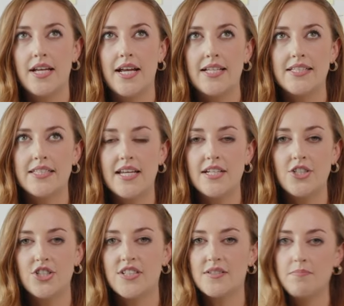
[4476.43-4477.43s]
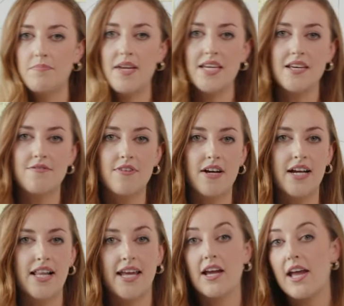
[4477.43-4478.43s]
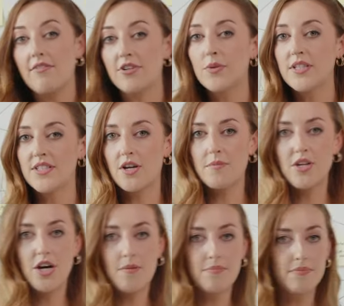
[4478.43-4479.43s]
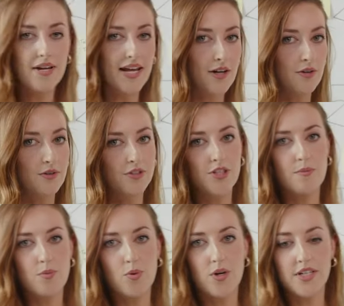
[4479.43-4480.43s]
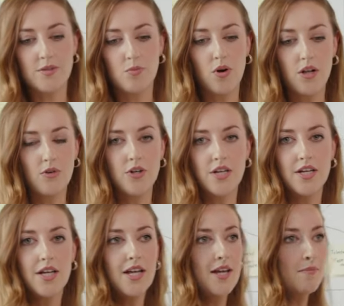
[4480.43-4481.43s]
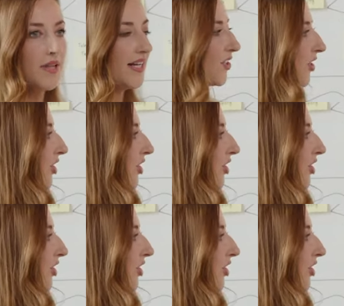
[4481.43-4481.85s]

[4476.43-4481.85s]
instead of just making it very like everyone is coming up now to the board and we're all going to place our